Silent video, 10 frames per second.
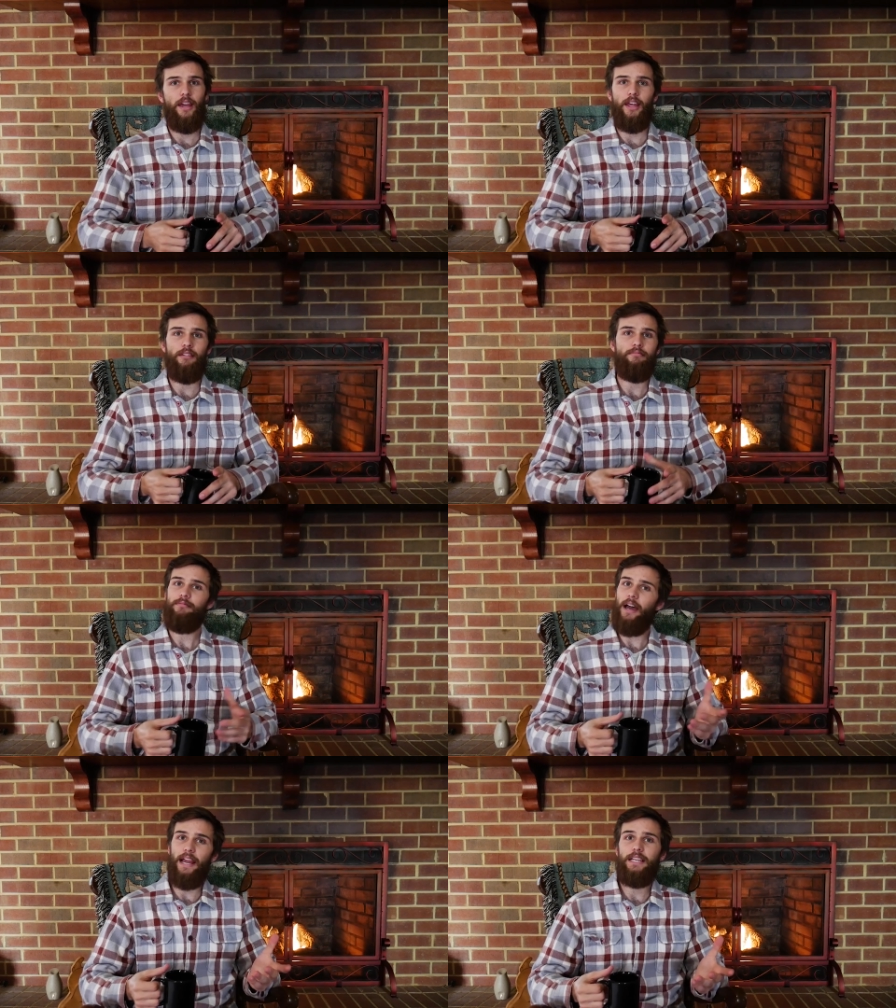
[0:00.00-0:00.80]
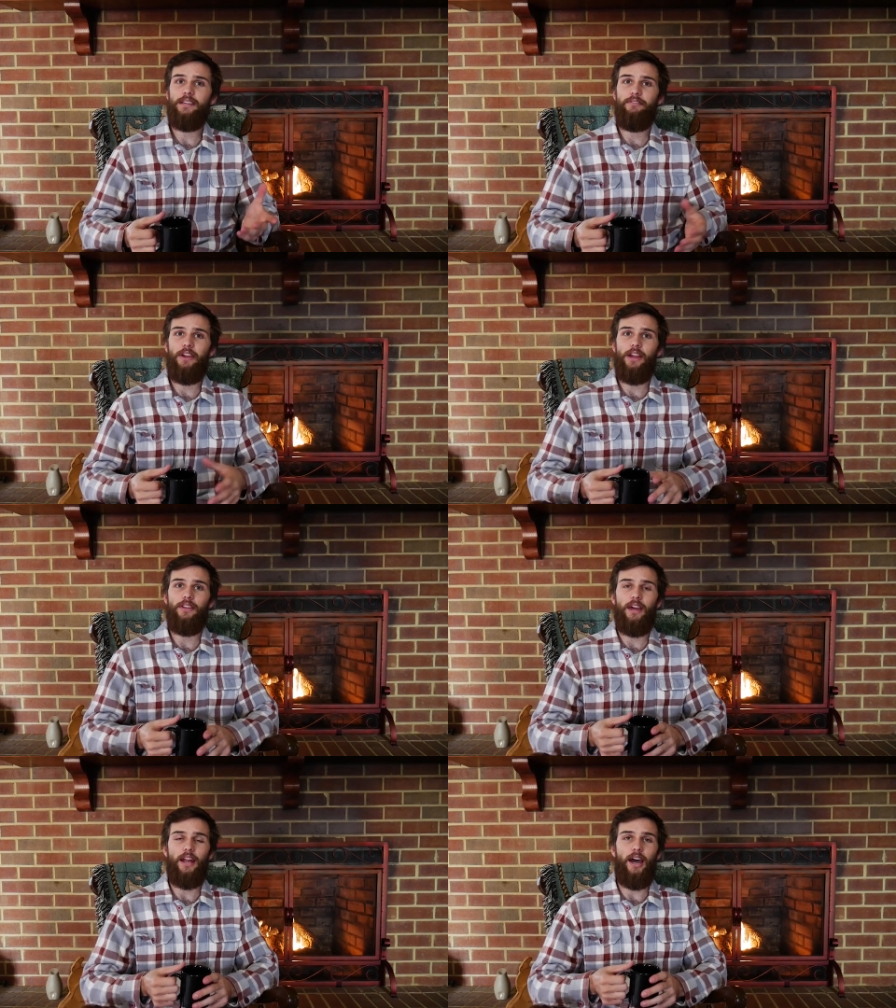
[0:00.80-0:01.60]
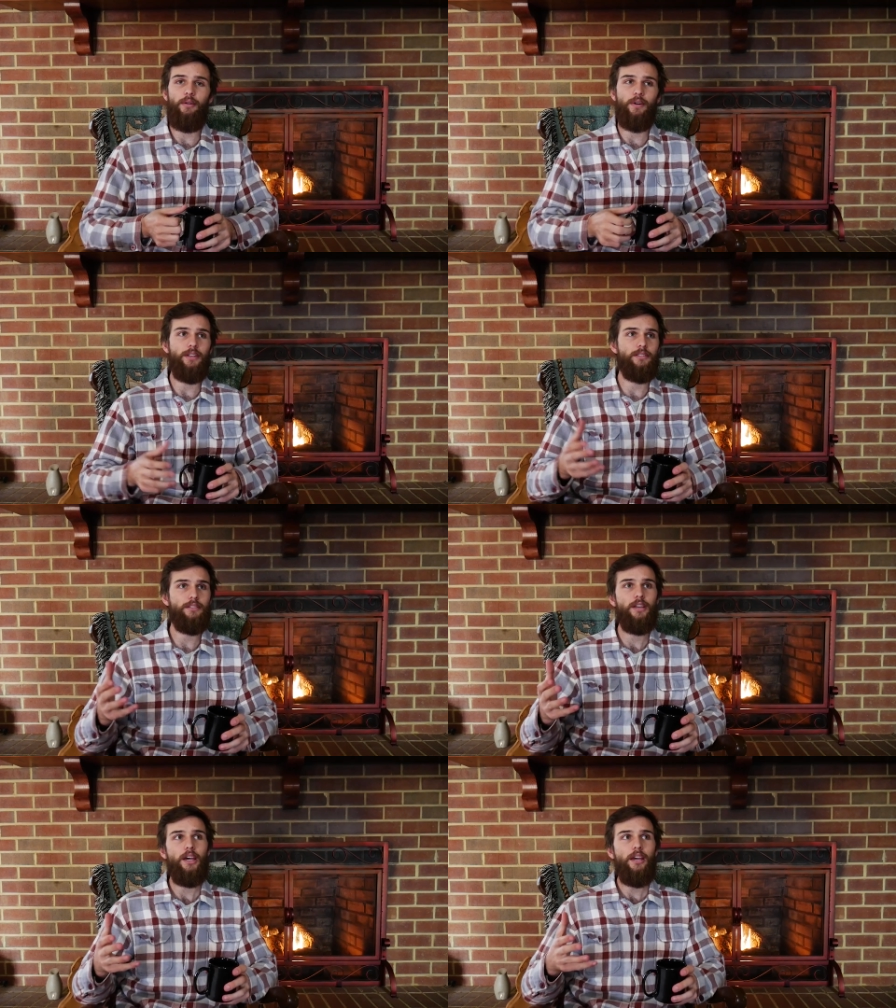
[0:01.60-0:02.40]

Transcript: and I guess he figured that I was,